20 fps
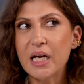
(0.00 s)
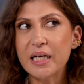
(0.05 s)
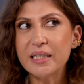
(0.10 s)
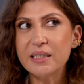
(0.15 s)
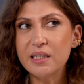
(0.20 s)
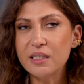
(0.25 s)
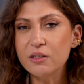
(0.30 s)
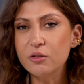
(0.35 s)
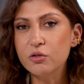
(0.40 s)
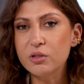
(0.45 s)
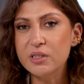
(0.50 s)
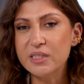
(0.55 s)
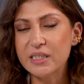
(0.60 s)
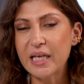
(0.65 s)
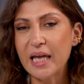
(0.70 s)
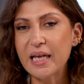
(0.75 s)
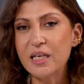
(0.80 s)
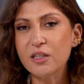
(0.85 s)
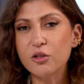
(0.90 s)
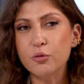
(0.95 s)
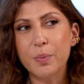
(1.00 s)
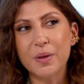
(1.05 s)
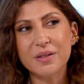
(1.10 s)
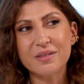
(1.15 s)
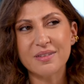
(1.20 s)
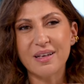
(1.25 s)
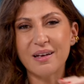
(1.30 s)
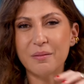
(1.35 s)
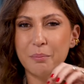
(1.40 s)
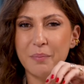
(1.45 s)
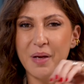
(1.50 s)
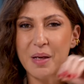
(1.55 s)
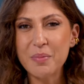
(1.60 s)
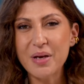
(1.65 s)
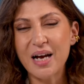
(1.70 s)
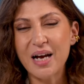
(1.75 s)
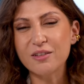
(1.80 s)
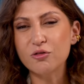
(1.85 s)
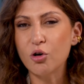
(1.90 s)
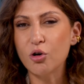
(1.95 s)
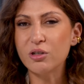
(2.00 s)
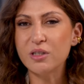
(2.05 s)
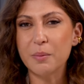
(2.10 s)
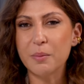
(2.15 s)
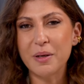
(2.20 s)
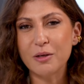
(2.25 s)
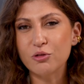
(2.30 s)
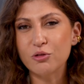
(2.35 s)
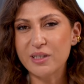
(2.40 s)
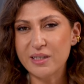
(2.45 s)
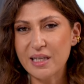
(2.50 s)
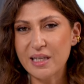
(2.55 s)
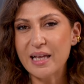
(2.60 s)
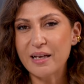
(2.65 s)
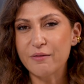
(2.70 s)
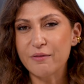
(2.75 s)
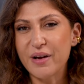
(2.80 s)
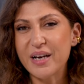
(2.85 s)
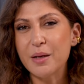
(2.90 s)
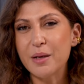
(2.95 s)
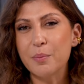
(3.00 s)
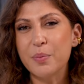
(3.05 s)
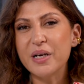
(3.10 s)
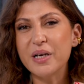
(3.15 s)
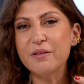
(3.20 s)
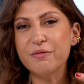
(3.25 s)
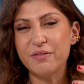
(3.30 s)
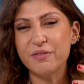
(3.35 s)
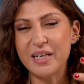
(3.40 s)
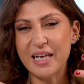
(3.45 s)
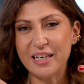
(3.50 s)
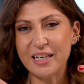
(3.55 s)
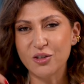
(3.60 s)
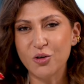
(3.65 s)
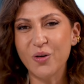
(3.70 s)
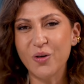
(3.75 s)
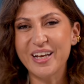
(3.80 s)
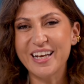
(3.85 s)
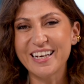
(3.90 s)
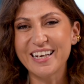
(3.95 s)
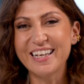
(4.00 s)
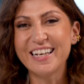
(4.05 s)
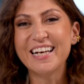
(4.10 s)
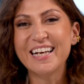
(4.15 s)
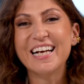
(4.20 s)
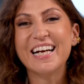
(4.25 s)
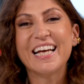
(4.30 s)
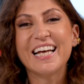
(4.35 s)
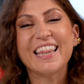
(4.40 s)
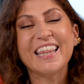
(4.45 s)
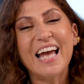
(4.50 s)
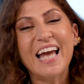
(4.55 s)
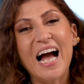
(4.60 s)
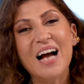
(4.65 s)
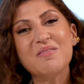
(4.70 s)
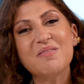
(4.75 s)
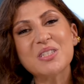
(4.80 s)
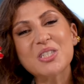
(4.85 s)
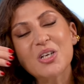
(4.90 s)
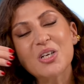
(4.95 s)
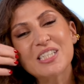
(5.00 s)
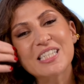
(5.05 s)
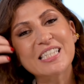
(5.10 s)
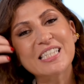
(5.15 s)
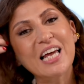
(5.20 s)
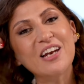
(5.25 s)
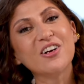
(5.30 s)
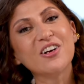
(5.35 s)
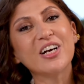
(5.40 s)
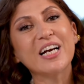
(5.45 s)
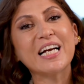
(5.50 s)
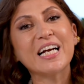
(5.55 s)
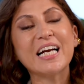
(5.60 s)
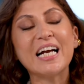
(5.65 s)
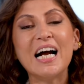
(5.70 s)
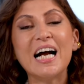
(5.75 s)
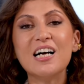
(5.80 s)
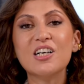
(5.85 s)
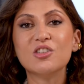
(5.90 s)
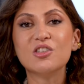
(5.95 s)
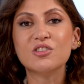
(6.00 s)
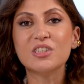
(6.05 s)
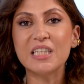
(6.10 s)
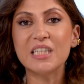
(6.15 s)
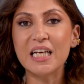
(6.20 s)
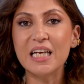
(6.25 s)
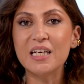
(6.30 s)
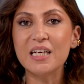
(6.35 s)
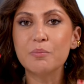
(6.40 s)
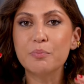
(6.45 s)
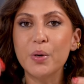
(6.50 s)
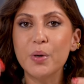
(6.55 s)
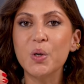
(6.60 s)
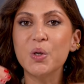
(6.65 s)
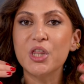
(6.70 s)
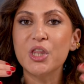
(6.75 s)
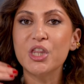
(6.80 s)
did say it, but maybe I talked about it like very briefly and quickly, the Amazon seller account in both